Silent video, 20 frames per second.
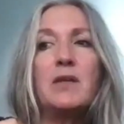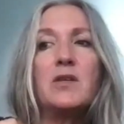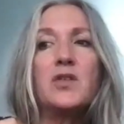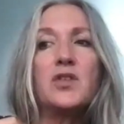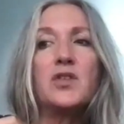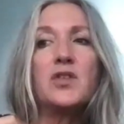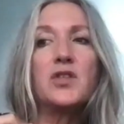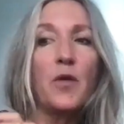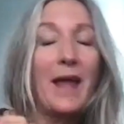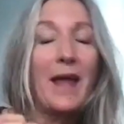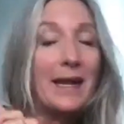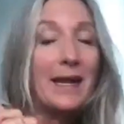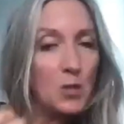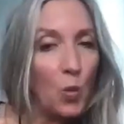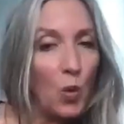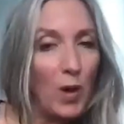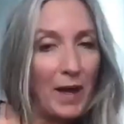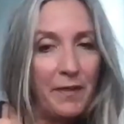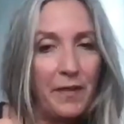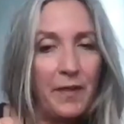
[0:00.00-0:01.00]
So
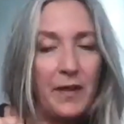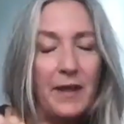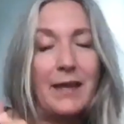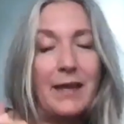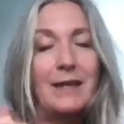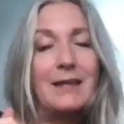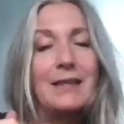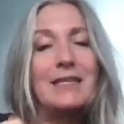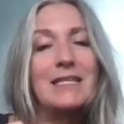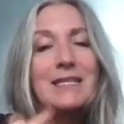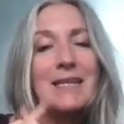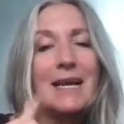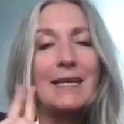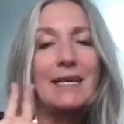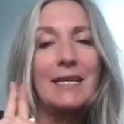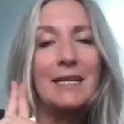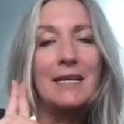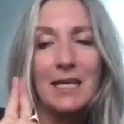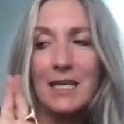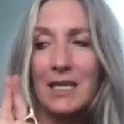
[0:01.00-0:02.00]
that's one thing. The
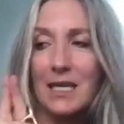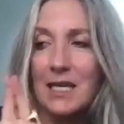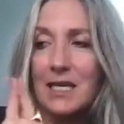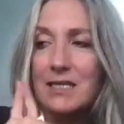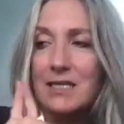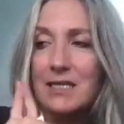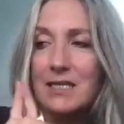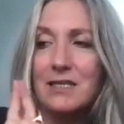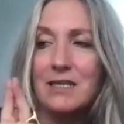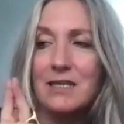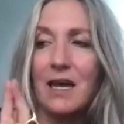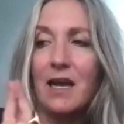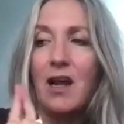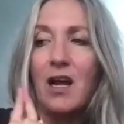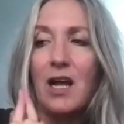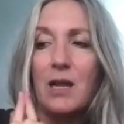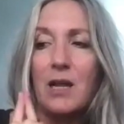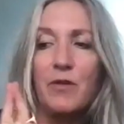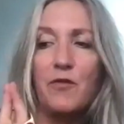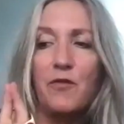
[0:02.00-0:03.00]
second thing is that
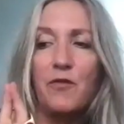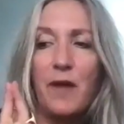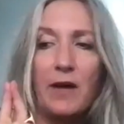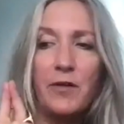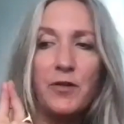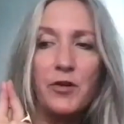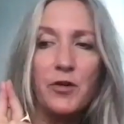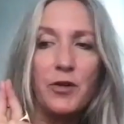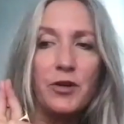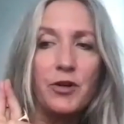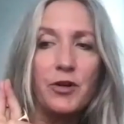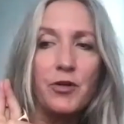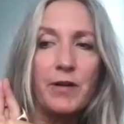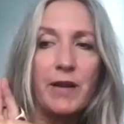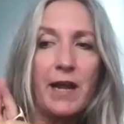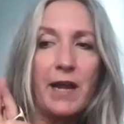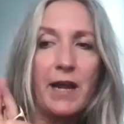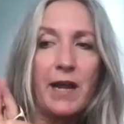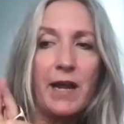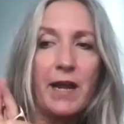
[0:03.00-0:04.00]
I am the founder and
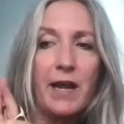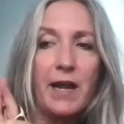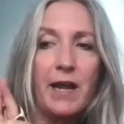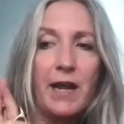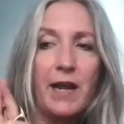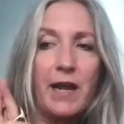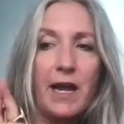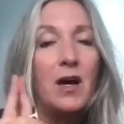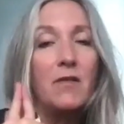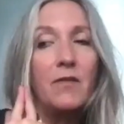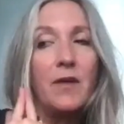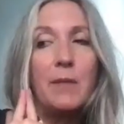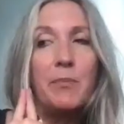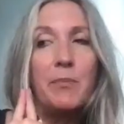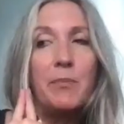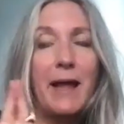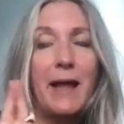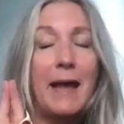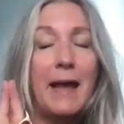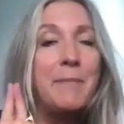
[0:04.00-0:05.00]
creator
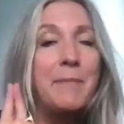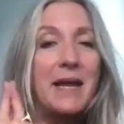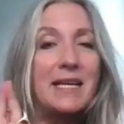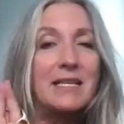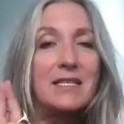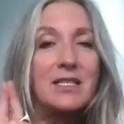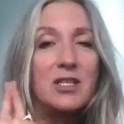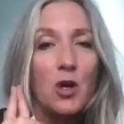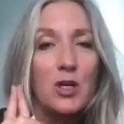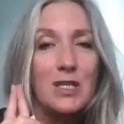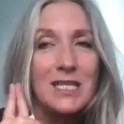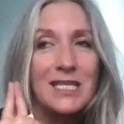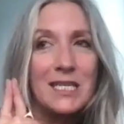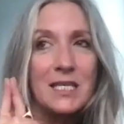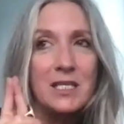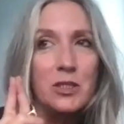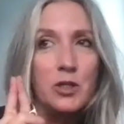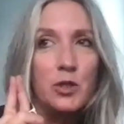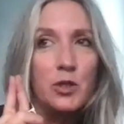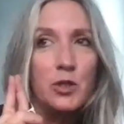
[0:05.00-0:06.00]
of a plant-based
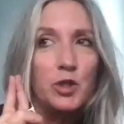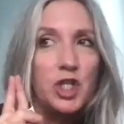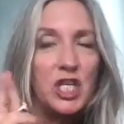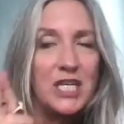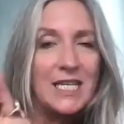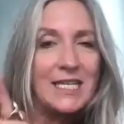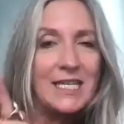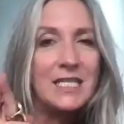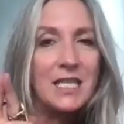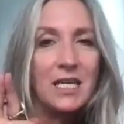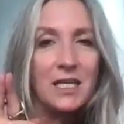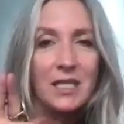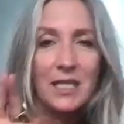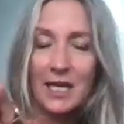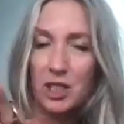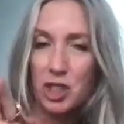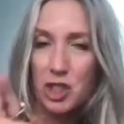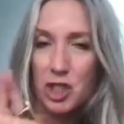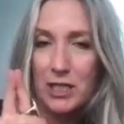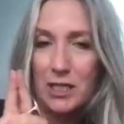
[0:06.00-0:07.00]
artisanal cheese
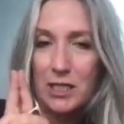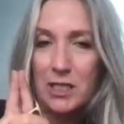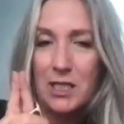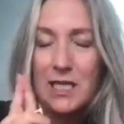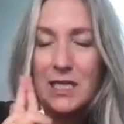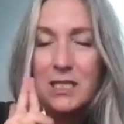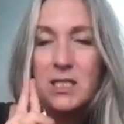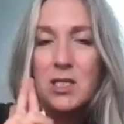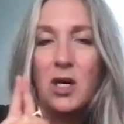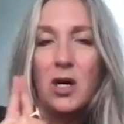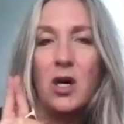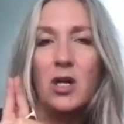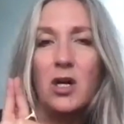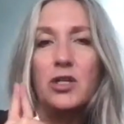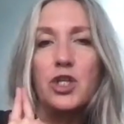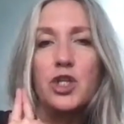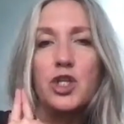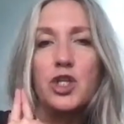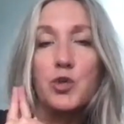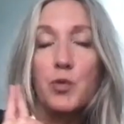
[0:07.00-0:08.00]
collection. It's
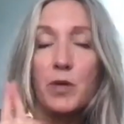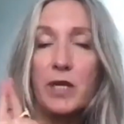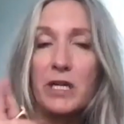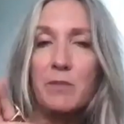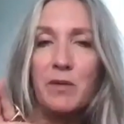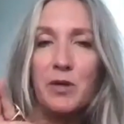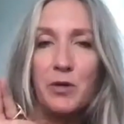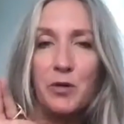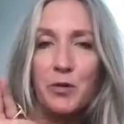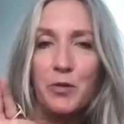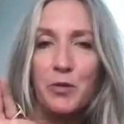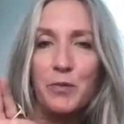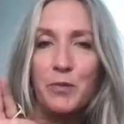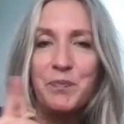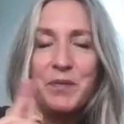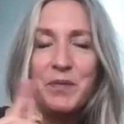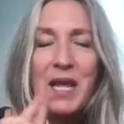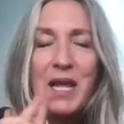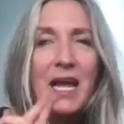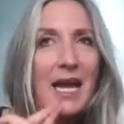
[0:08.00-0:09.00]
called SriMu,
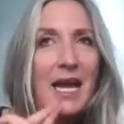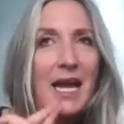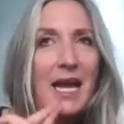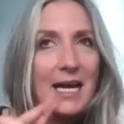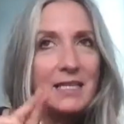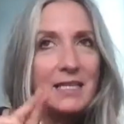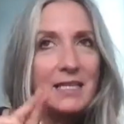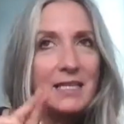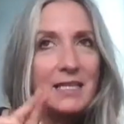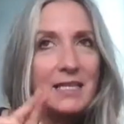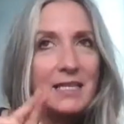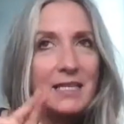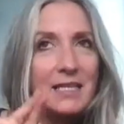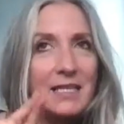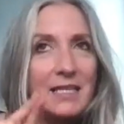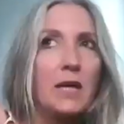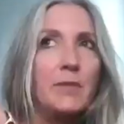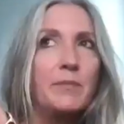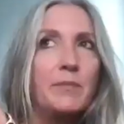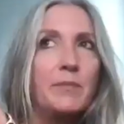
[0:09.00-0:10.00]

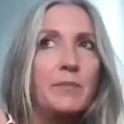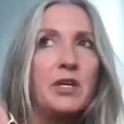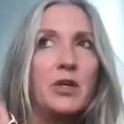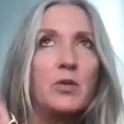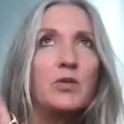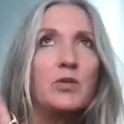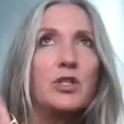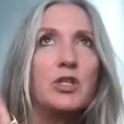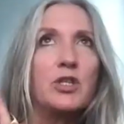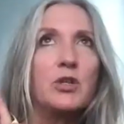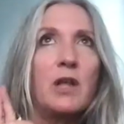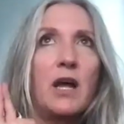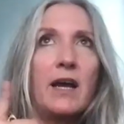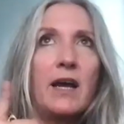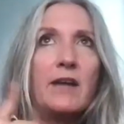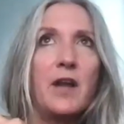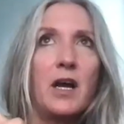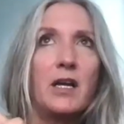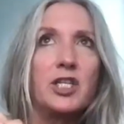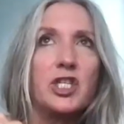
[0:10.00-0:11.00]
SRIMU, do life,
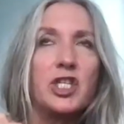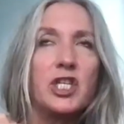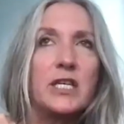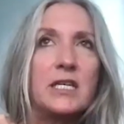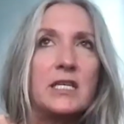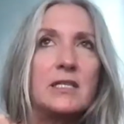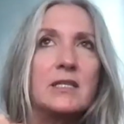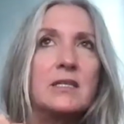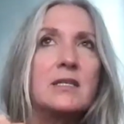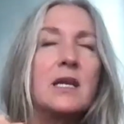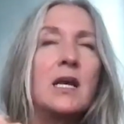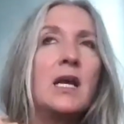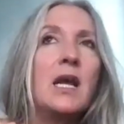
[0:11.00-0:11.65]
not cheese.